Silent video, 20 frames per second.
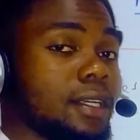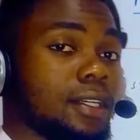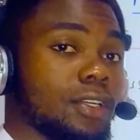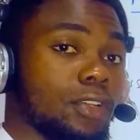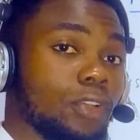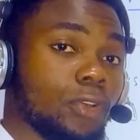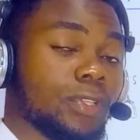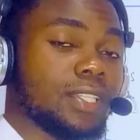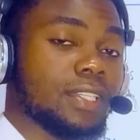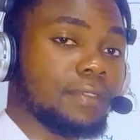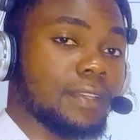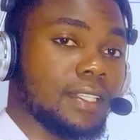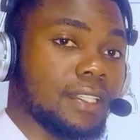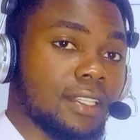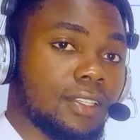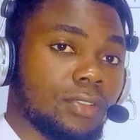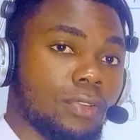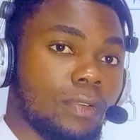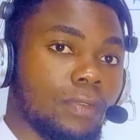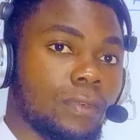low
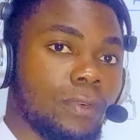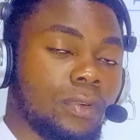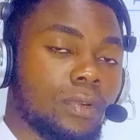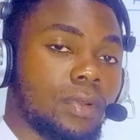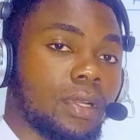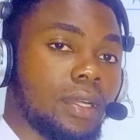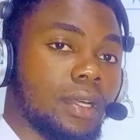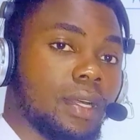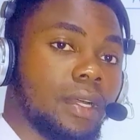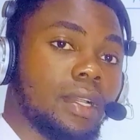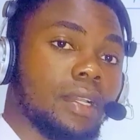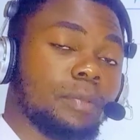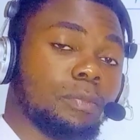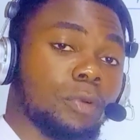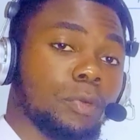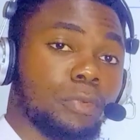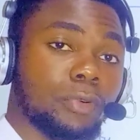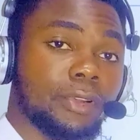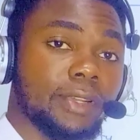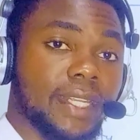synthesis of
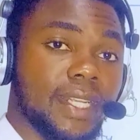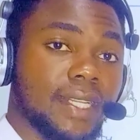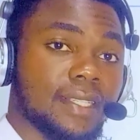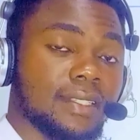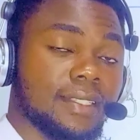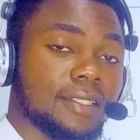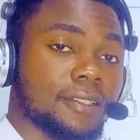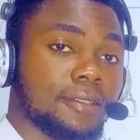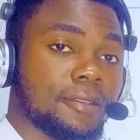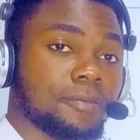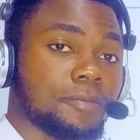lipoproteins.